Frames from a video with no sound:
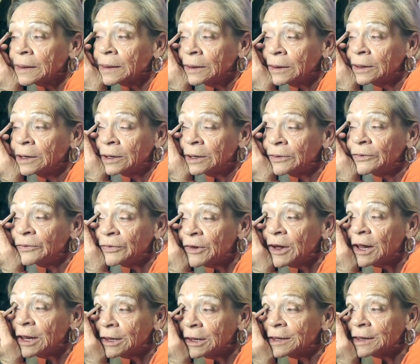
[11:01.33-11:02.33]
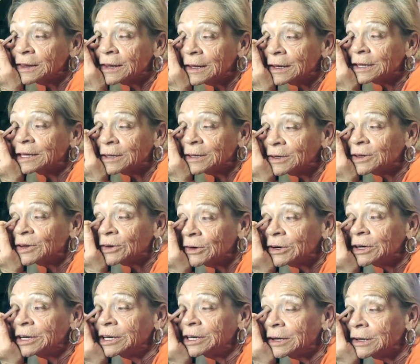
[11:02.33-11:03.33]
you can follow the
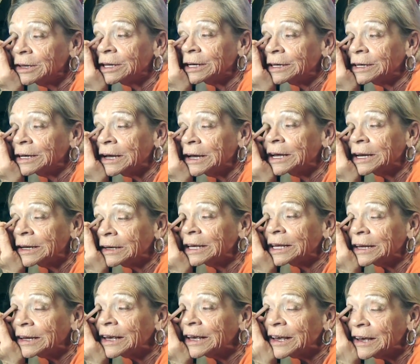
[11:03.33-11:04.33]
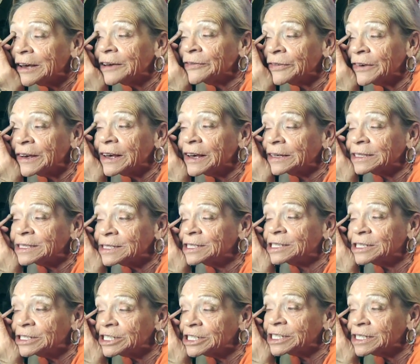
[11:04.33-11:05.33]
tutorial and kind of get a half-assed
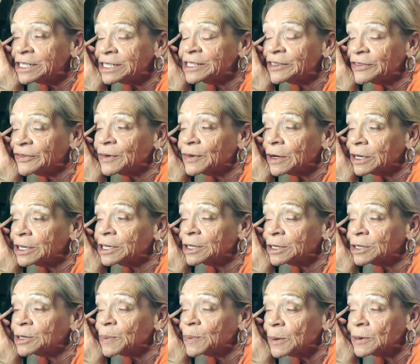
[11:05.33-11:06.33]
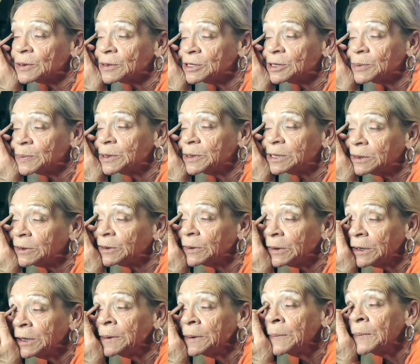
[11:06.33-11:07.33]
gist of what you're supposed to be
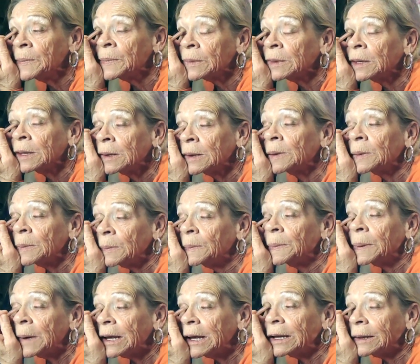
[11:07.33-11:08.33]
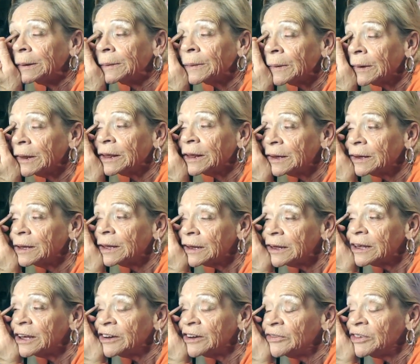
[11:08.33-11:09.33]
doing, but
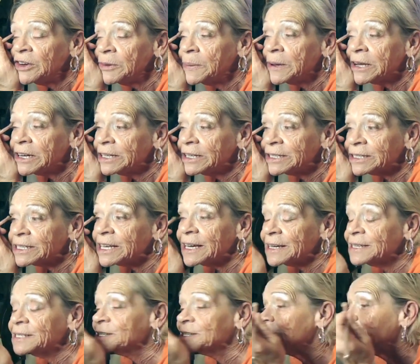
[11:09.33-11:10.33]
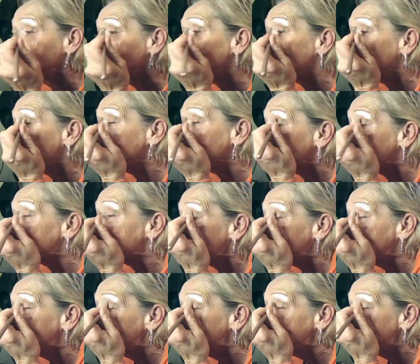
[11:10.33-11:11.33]
everybody's eyes are different. Like,
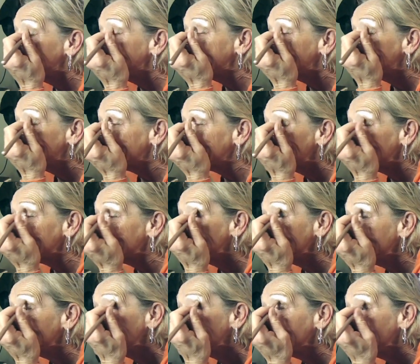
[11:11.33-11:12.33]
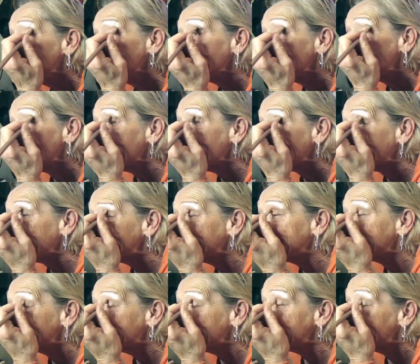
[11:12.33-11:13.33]
even your own two
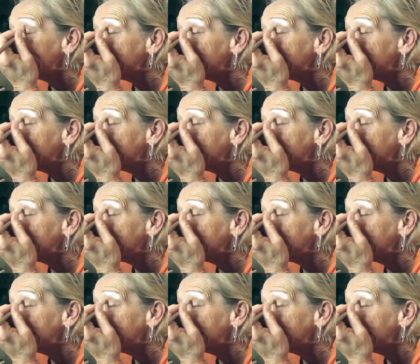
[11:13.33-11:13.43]
eyes.